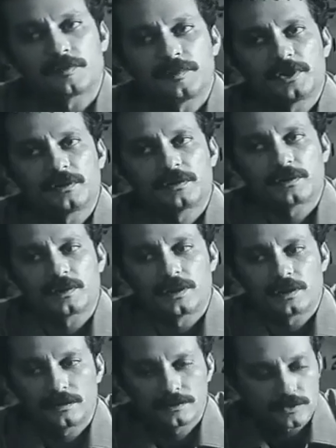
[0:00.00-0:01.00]
government,
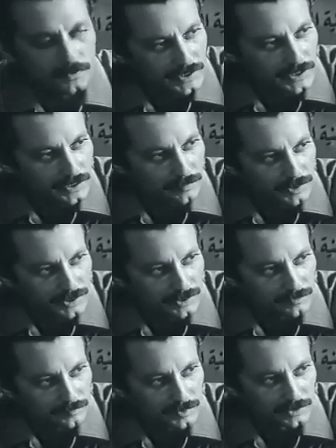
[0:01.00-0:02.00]
like Saudi
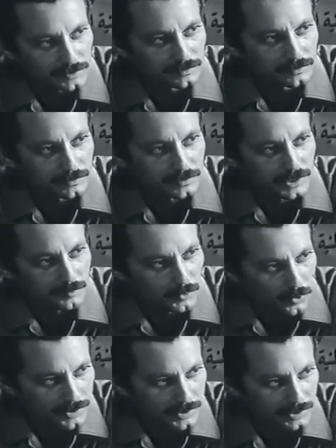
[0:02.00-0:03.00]
Arabian government,
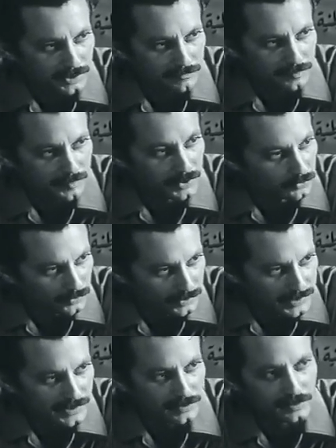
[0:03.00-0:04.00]
like Moroccan government,
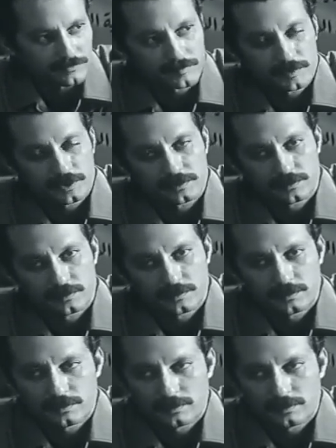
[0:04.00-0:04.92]
Tunisian government.